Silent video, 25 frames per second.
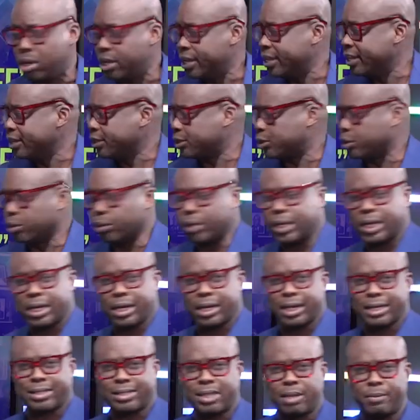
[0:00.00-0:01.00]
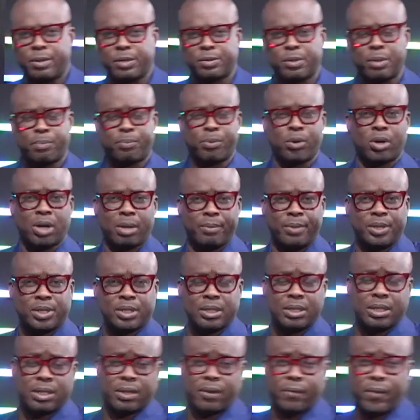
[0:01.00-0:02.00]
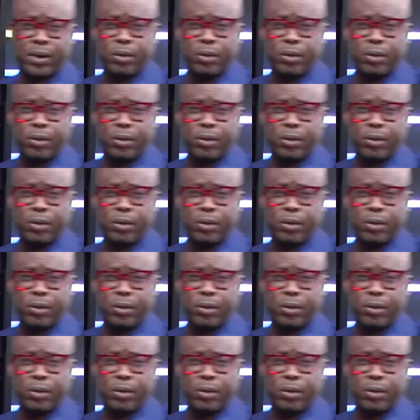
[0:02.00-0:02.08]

So in an Establishment Proclamation Decree,